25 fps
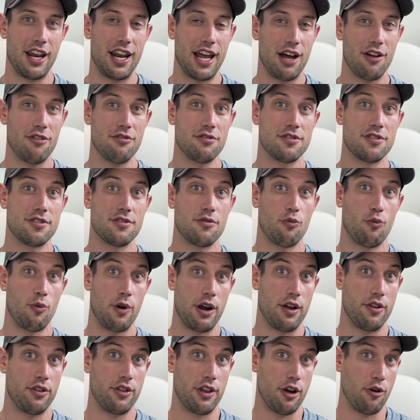cutouts
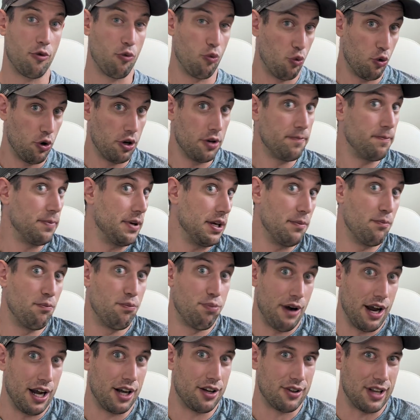where there would be
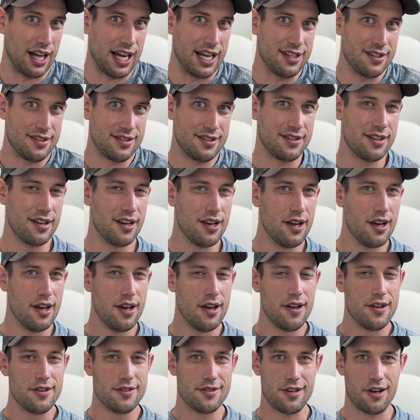brake lights.
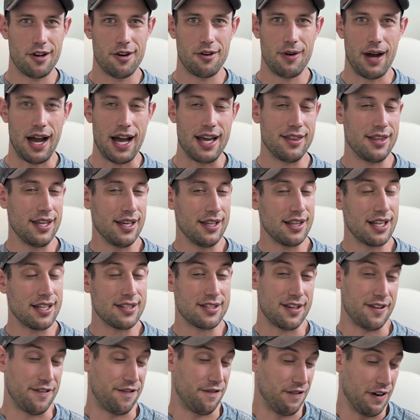So I think
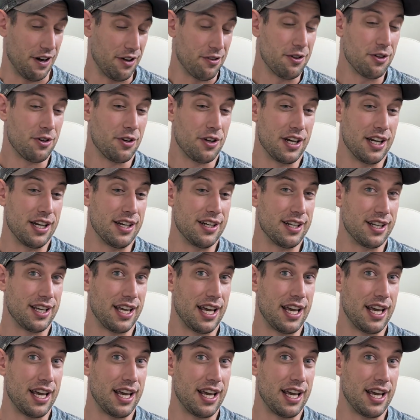that's a fairly good